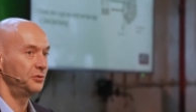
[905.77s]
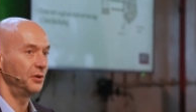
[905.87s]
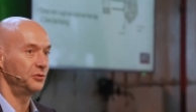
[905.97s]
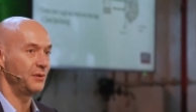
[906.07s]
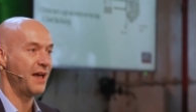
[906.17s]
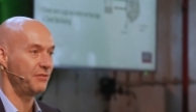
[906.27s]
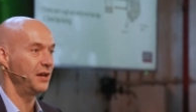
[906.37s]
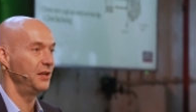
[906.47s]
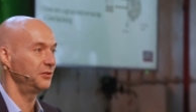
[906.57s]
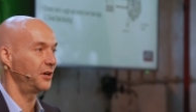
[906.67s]
to have that
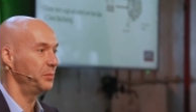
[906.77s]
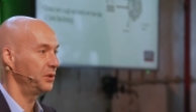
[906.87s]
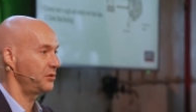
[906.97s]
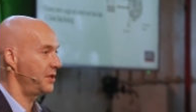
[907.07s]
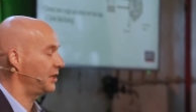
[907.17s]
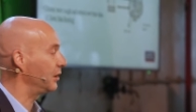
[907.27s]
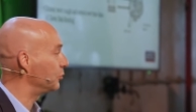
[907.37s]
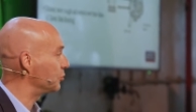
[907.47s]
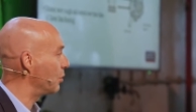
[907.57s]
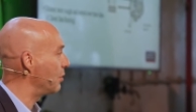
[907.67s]
insight, because they can
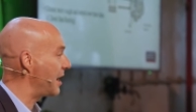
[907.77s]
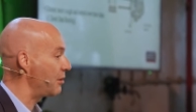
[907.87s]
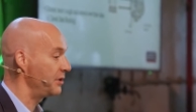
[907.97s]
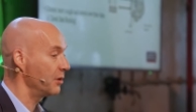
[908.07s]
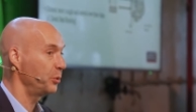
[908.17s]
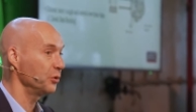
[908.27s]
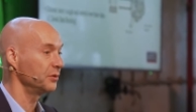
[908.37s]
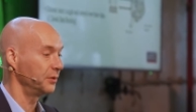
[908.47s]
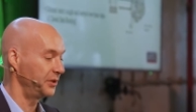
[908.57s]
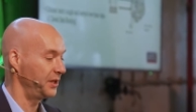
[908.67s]
control how their
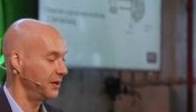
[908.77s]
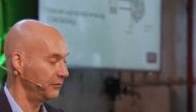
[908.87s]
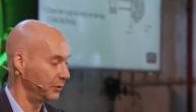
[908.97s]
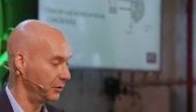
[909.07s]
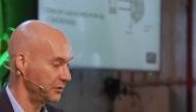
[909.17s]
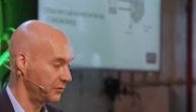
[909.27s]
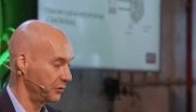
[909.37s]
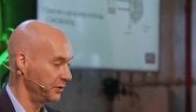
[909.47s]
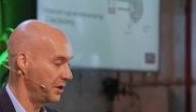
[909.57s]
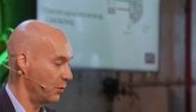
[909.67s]
personal data flows through
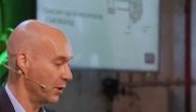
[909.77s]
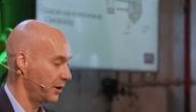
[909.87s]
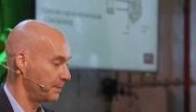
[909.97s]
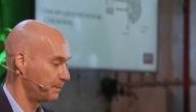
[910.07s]
the network.